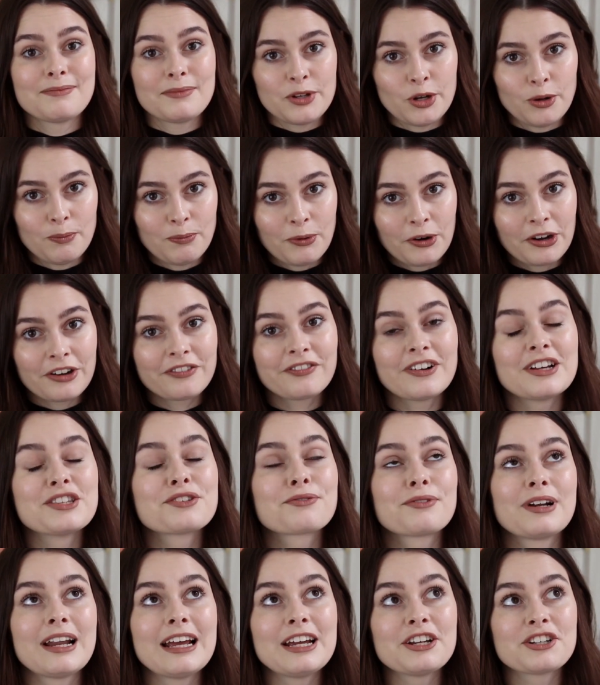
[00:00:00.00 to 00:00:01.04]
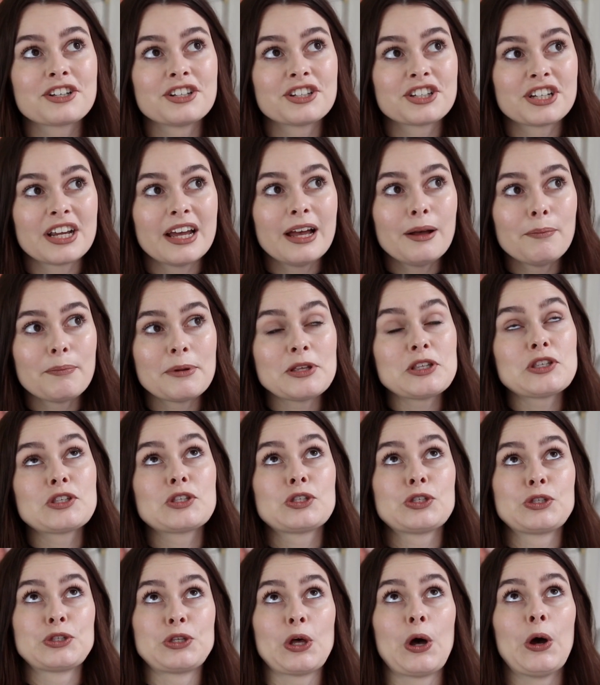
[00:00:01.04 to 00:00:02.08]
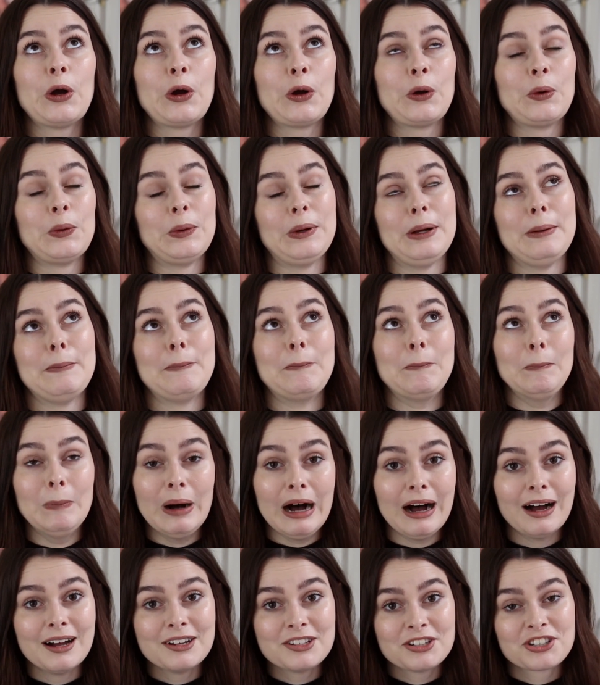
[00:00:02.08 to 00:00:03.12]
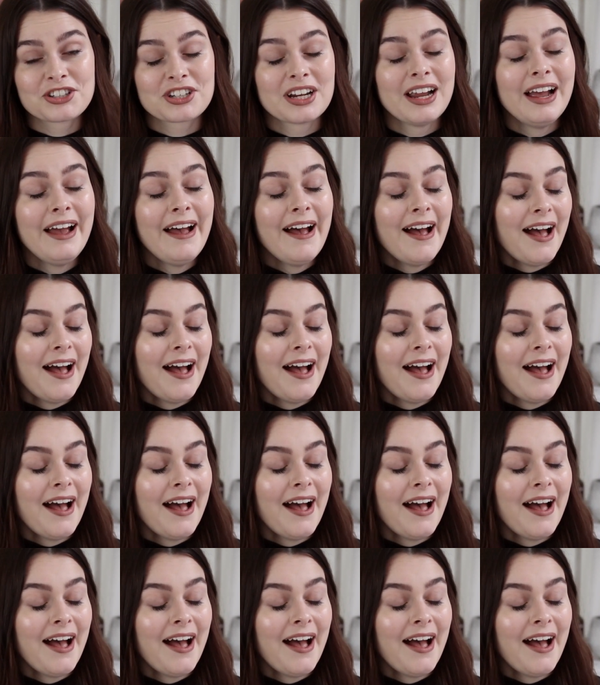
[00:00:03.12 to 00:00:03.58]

your boyfriend's relationship so much."